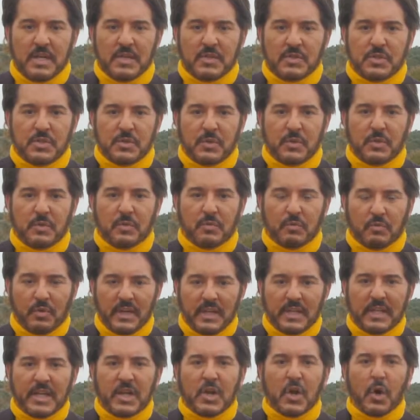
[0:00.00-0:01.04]
to
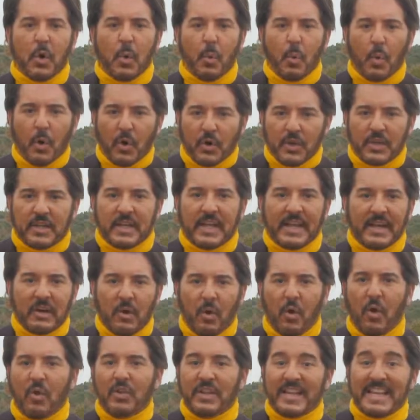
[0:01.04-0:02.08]
really coordinate
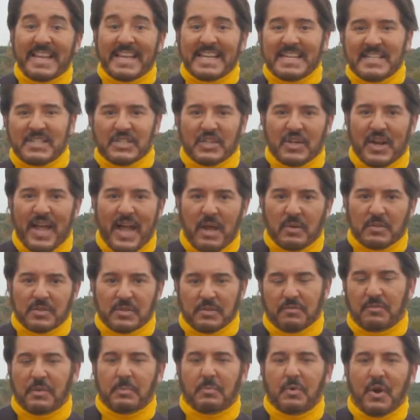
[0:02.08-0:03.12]
all the ins and outs
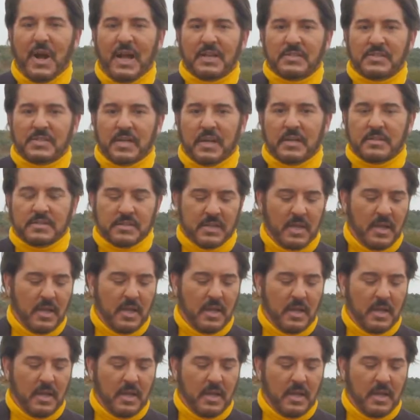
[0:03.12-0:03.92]
of the process,